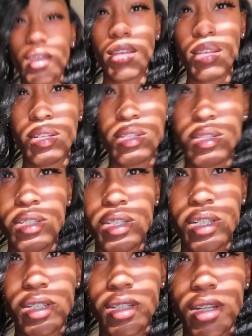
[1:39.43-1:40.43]
It's
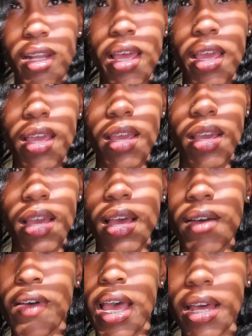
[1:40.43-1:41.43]
just like,
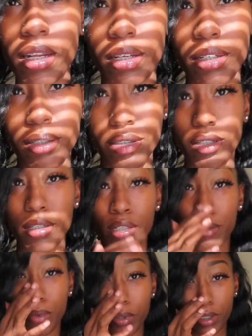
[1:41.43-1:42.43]
I've had it in a
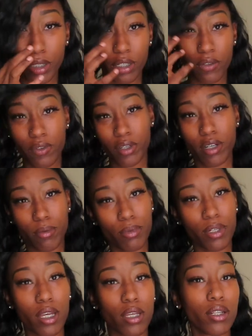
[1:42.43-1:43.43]
ponytail for a couple
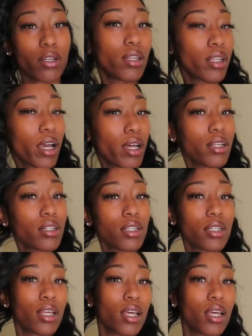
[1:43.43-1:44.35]
days, so it's kind of just